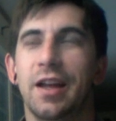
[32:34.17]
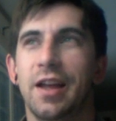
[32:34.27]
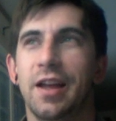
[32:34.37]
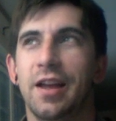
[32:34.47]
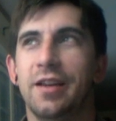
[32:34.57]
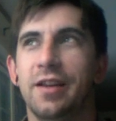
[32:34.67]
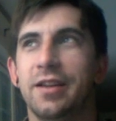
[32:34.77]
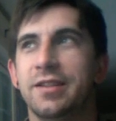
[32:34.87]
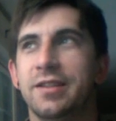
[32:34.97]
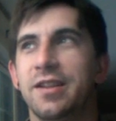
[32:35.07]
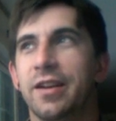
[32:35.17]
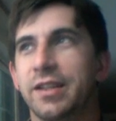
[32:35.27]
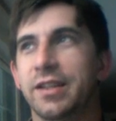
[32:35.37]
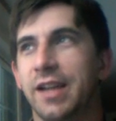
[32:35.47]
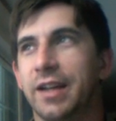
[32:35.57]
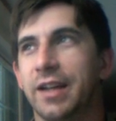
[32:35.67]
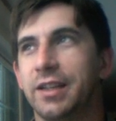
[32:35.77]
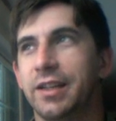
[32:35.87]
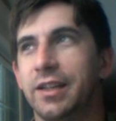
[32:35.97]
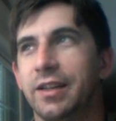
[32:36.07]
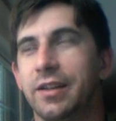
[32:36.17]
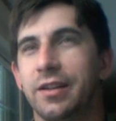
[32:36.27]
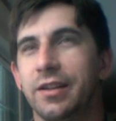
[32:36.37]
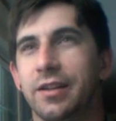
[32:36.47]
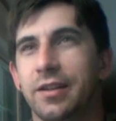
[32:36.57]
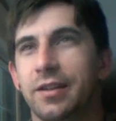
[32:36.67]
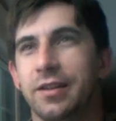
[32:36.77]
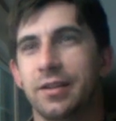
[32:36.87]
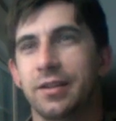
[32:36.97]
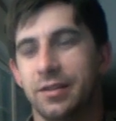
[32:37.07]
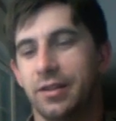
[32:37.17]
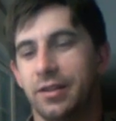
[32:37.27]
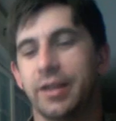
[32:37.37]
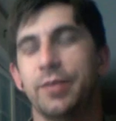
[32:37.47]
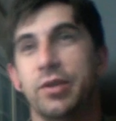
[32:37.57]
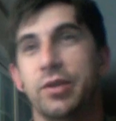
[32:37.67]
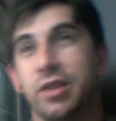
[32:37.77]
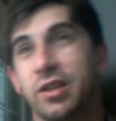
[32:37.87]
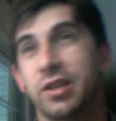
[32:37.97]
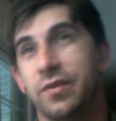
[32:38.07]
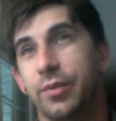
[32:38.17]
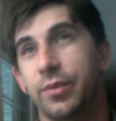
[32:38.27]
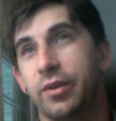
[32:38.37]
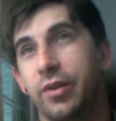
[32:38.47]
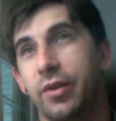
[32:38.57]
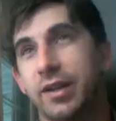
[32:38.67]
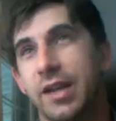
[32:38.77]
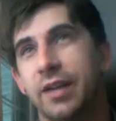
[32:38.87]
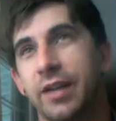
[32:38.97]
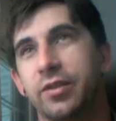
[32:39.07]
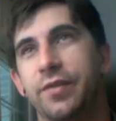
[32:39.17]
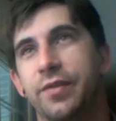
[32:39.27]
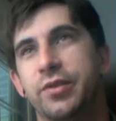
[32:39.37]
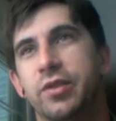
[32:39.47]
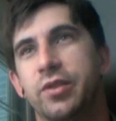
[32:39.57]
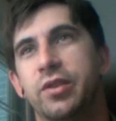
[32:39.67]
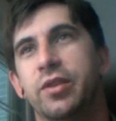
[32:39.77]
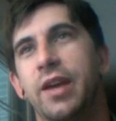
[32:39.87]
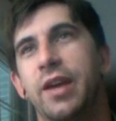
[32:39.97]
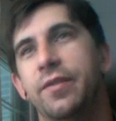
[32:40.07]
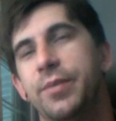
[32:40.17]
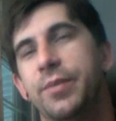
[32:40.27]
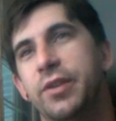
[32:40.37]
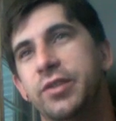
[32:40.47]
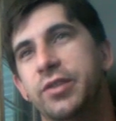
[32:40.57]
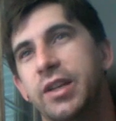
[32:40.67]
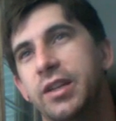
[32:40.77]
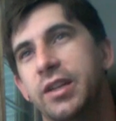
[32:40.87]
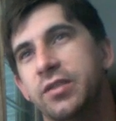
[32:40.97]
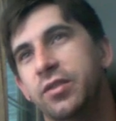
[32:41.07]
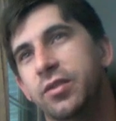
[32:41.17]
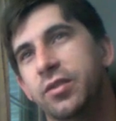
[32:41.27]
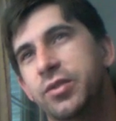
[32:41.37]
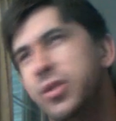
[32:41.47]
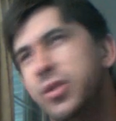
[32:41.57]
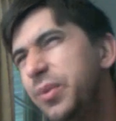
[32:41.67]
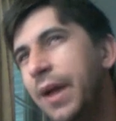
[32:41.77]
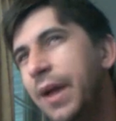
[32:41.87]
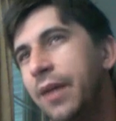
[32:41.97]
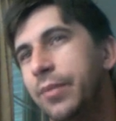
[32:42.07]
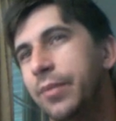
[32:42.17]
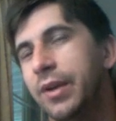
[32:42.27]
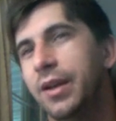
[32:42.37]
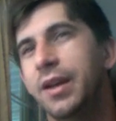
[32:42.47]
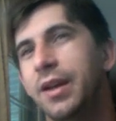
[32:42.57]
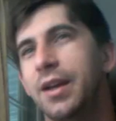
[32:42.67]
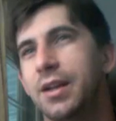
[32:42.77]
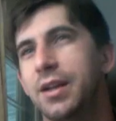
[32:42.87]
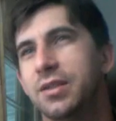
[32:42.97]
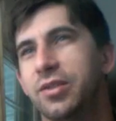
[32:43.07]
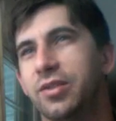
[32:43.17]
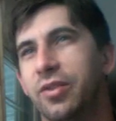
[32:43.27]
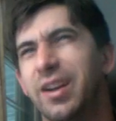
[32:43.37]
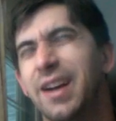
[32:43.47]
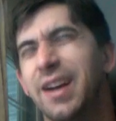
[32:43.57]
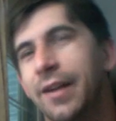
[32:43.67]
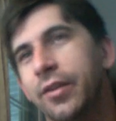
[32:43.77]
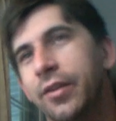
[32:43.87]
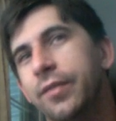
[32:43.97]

it's not exactly like I'm using this from the correct angle. If you start to look at it from the underside, it doesn't look too bad, but it doesn't look great either.